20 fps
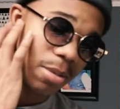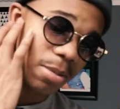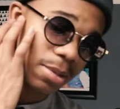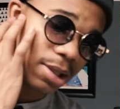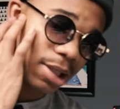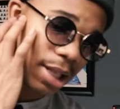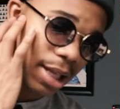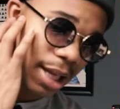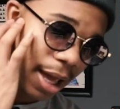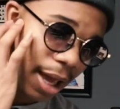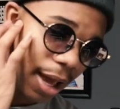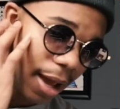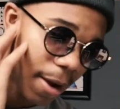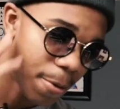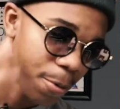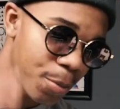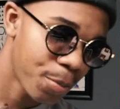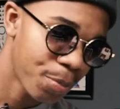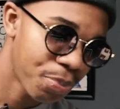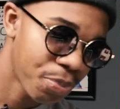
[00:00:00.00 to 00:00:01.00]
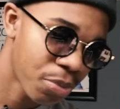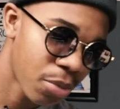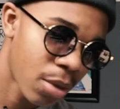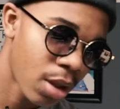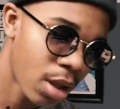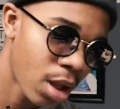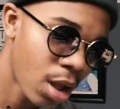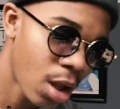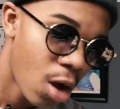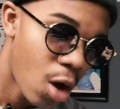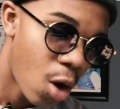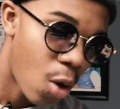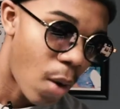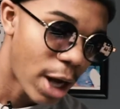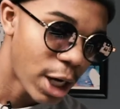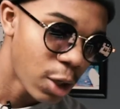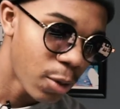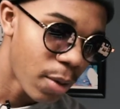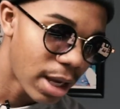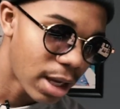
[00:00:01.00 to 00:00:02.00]
So yeah. Why
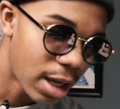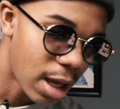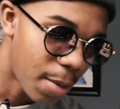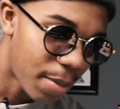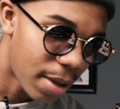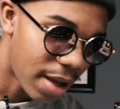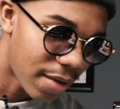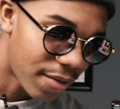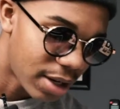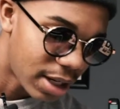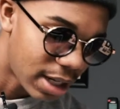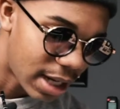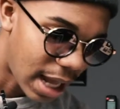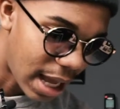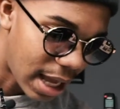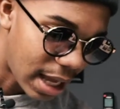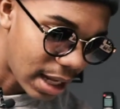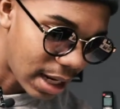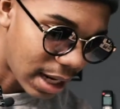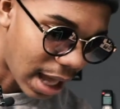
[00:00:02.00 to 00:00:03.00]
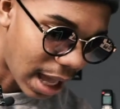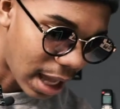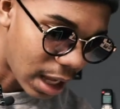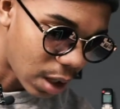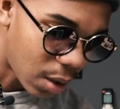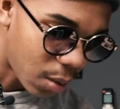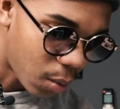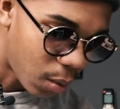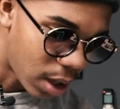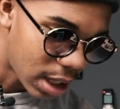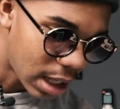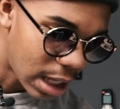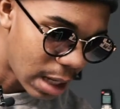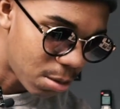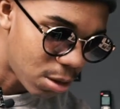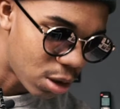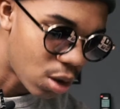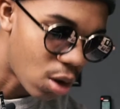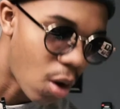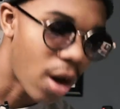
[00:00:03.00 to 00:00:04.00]
do you wake up every day? Like, what
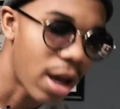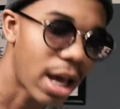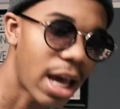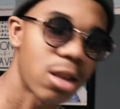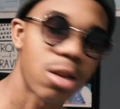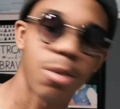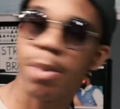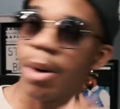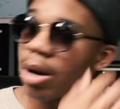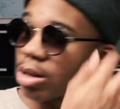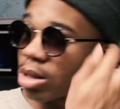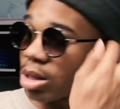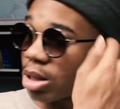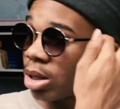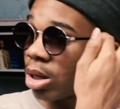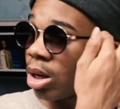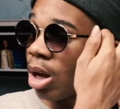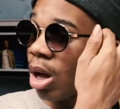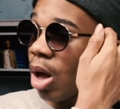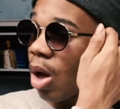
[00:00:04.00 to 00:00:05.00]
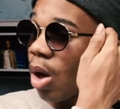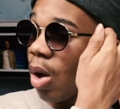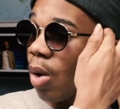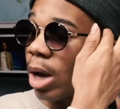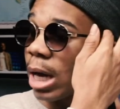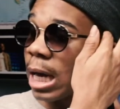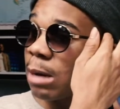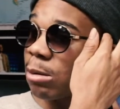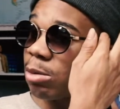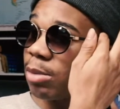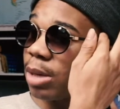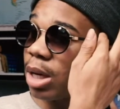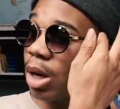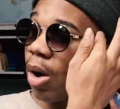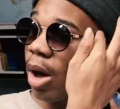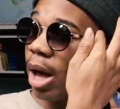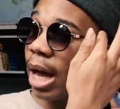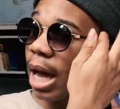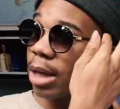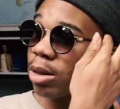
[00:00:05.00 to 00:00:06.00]
keeps you going as a person? What keeps me
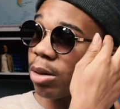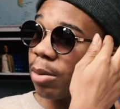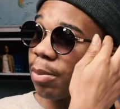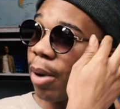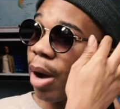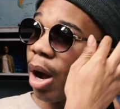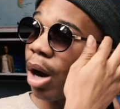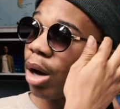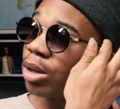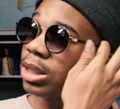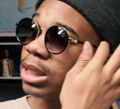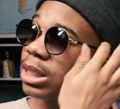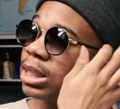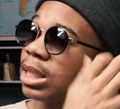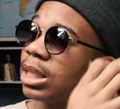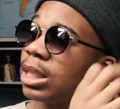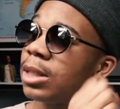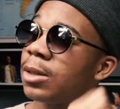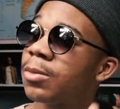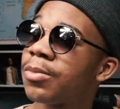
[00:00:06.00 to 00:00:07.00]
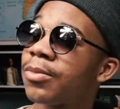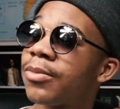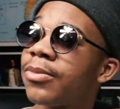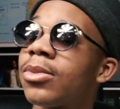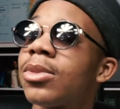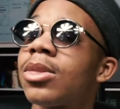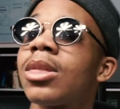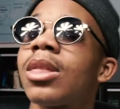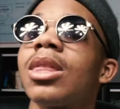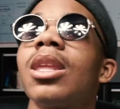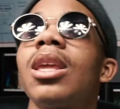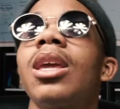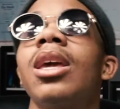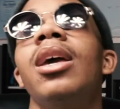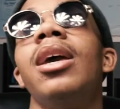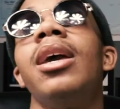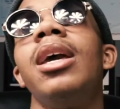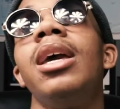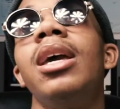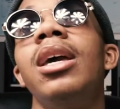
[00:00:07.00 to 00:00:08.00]
going as a person
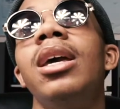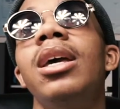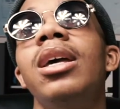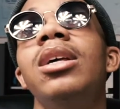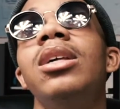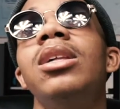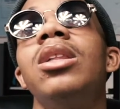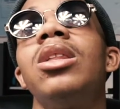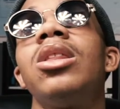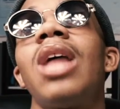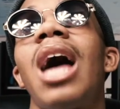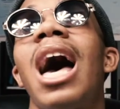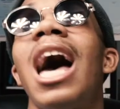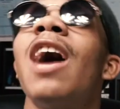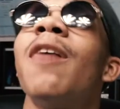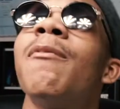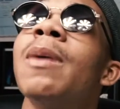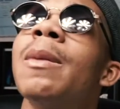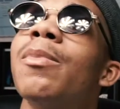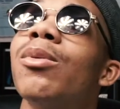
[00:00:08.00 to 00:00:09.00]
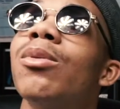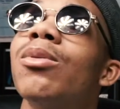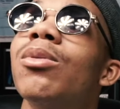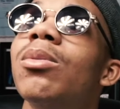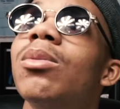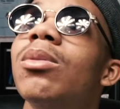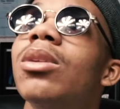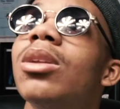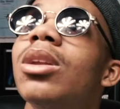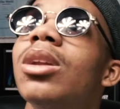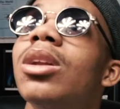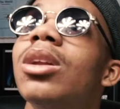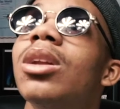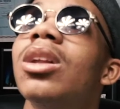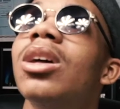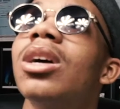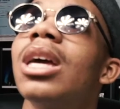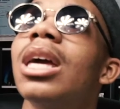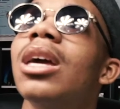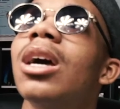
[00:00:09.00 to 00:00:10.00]
is I have people
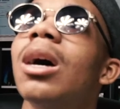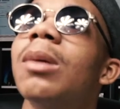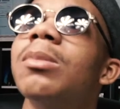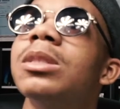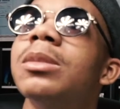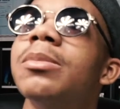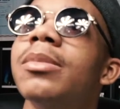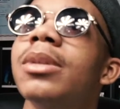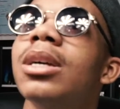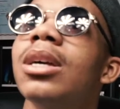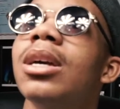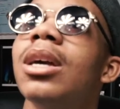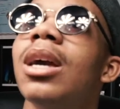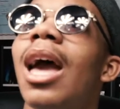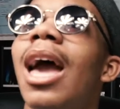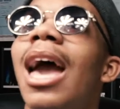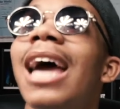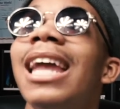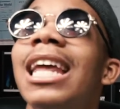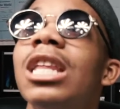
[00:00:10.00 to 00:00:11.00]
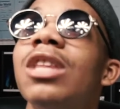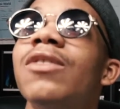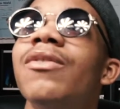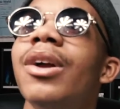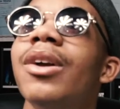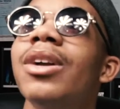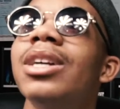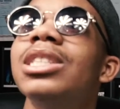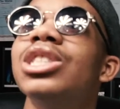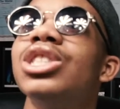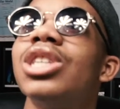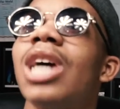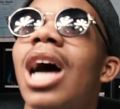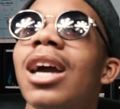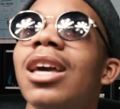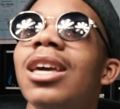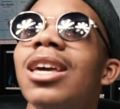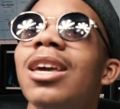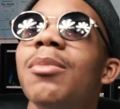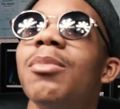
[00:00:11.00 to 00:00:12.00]
looking up to me. And that's very
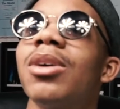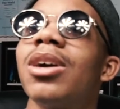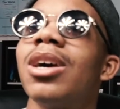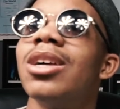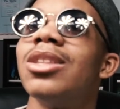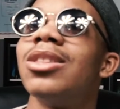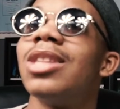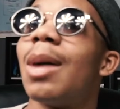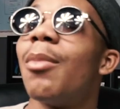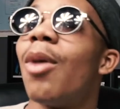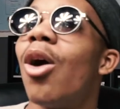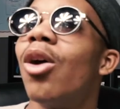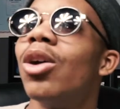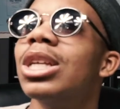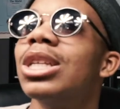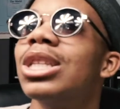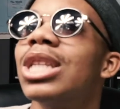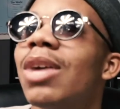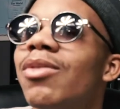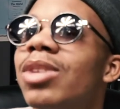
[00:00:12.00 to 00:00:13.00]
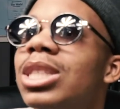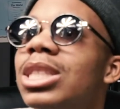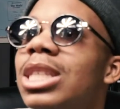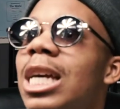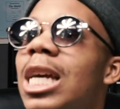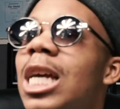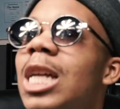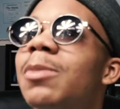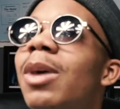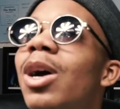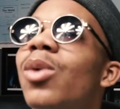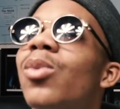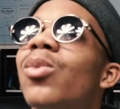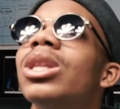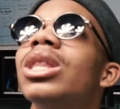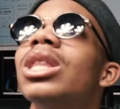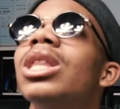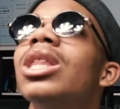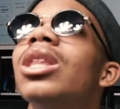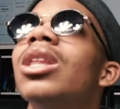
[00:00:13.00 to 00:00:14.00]
shocking because I'm only 17. But
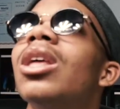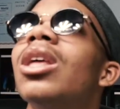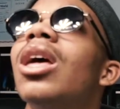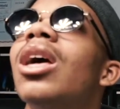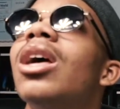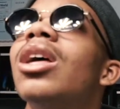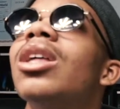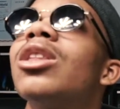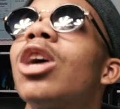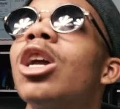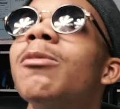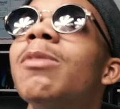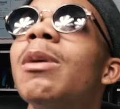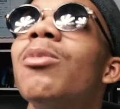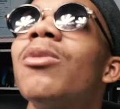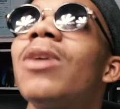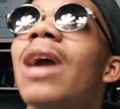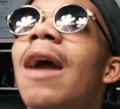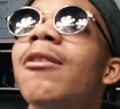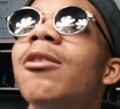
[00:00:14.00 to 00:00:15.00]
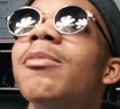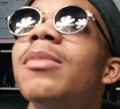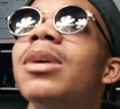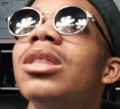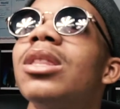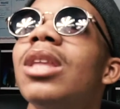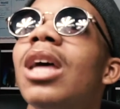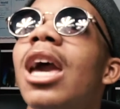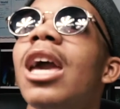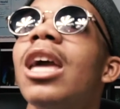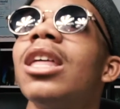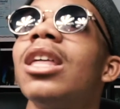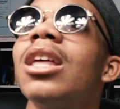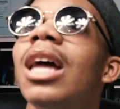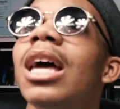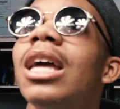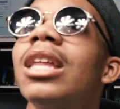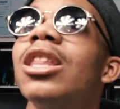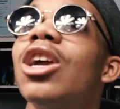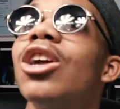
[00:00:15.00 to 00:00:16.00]
when certain people came to me saying
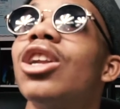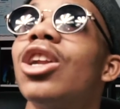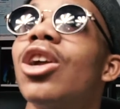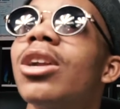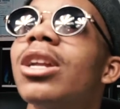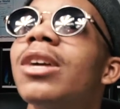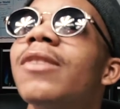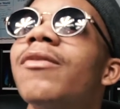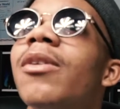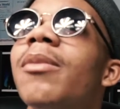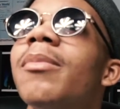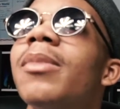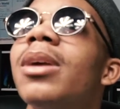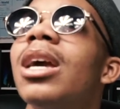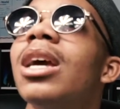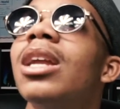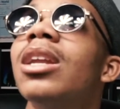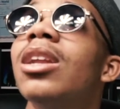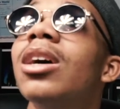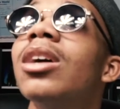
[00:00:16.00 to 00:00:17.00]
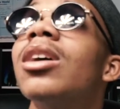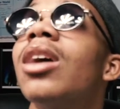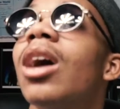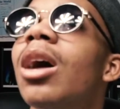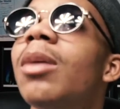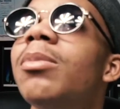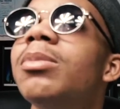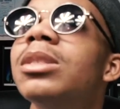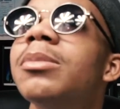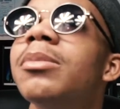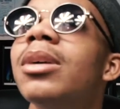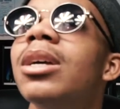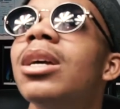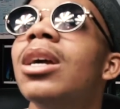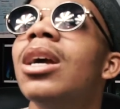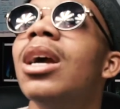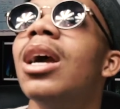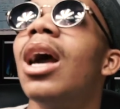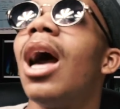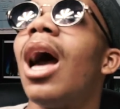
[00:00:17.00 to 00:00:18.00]
like they're learning from me and look up to me,
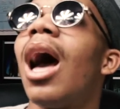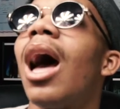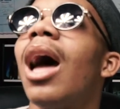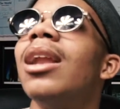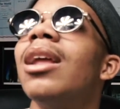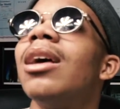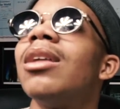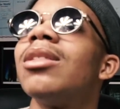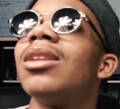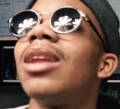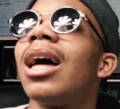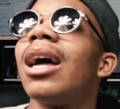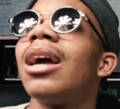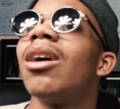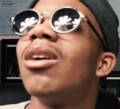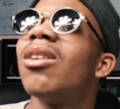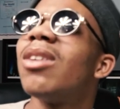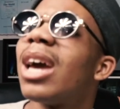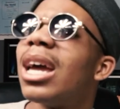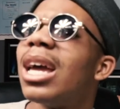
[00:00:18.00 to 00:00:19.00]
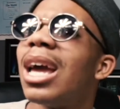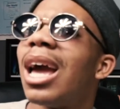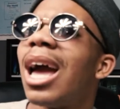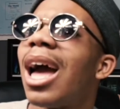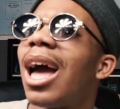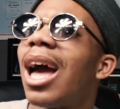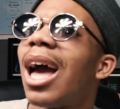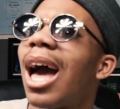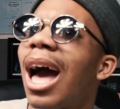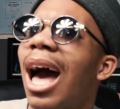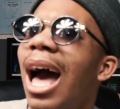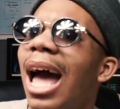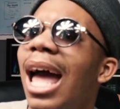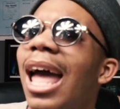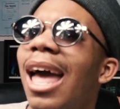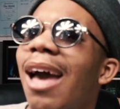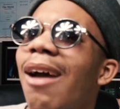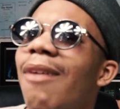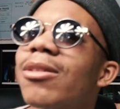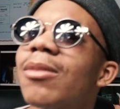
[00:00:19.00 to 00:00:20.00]
that's like, okay, I
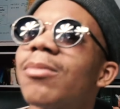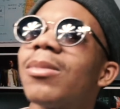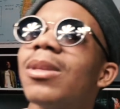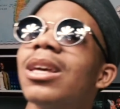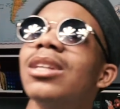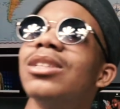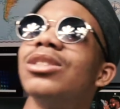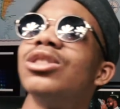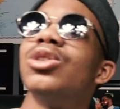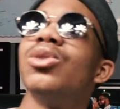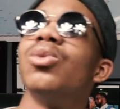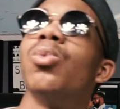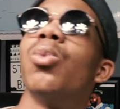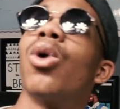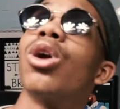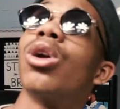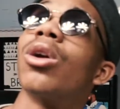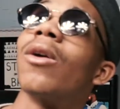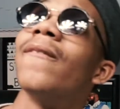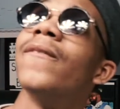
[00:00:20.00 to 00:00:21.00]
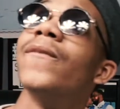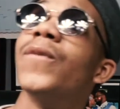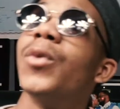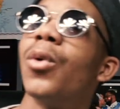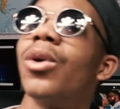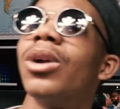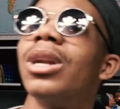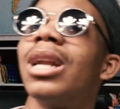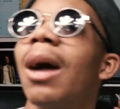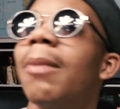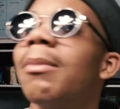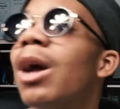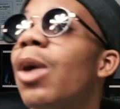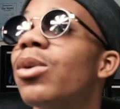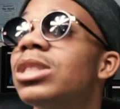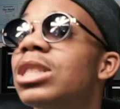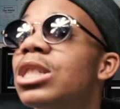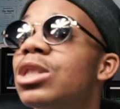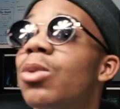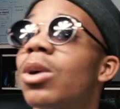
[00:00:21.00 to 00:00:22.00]
have something to work for now. I'm
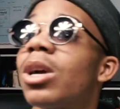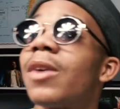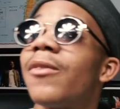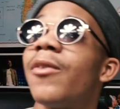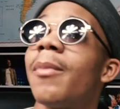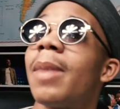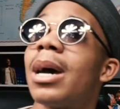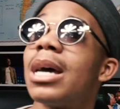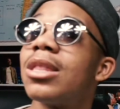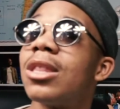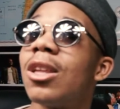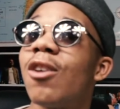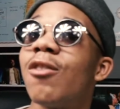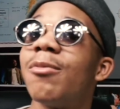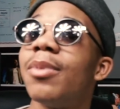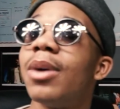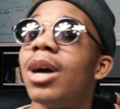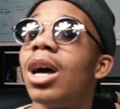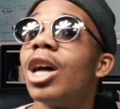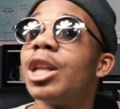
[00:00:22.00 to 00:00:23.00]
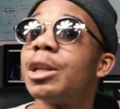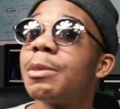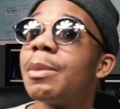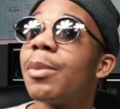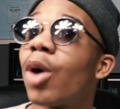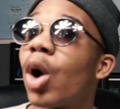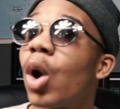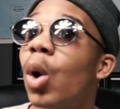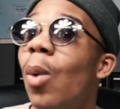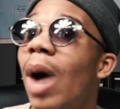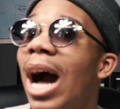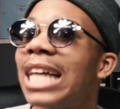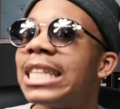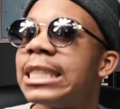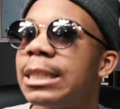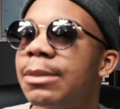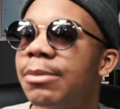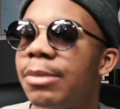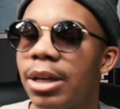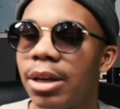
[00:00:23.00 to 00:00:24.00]
not just working for myself, but other people are
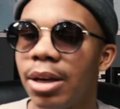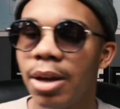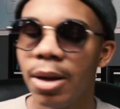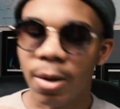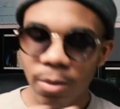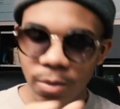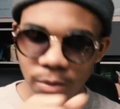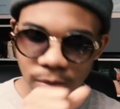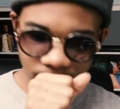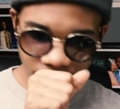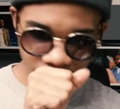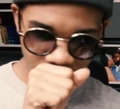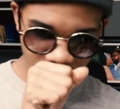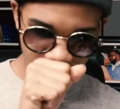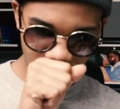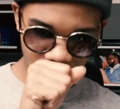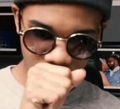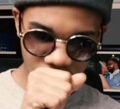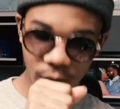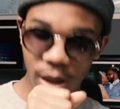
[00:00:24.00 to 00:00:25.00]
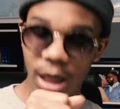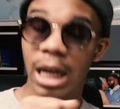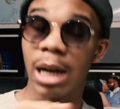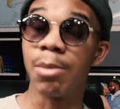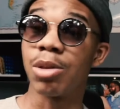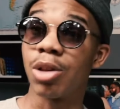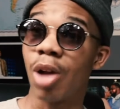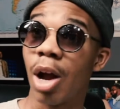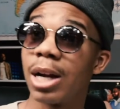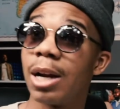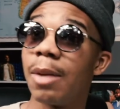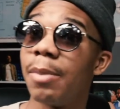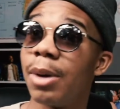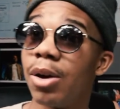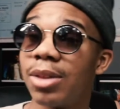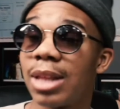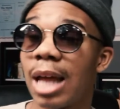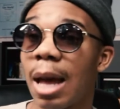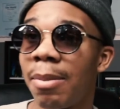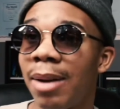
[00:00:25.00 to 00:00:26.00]
watching me. And I'm starting to
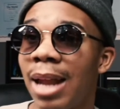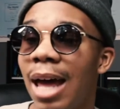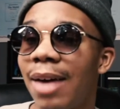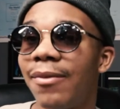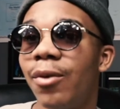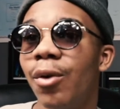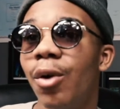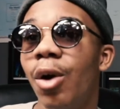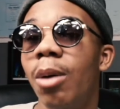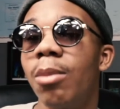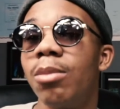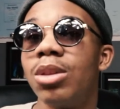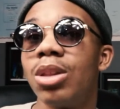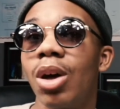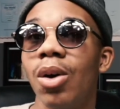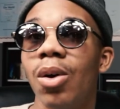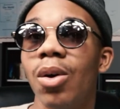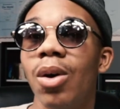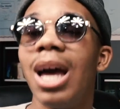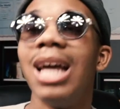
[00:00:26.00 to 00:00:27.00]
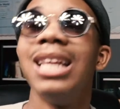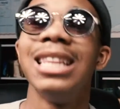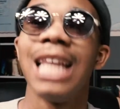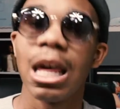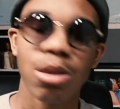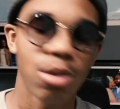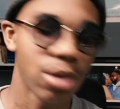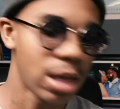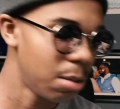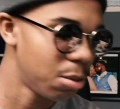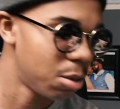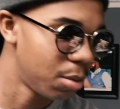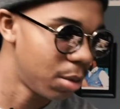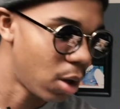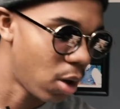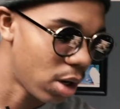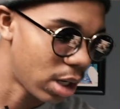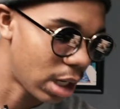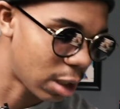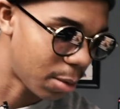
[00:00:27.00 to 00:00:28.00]
build that platform. So that's what keeps me
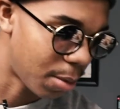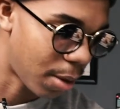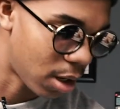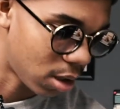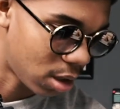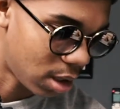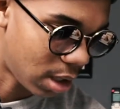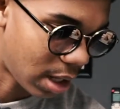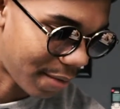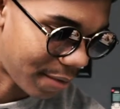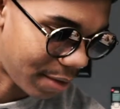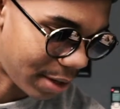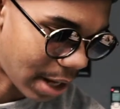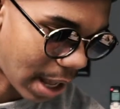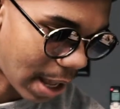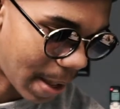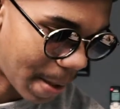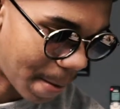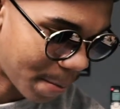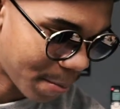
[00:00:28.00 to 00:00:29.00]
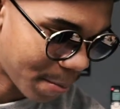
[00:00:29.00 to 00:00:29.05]
going as a person every day.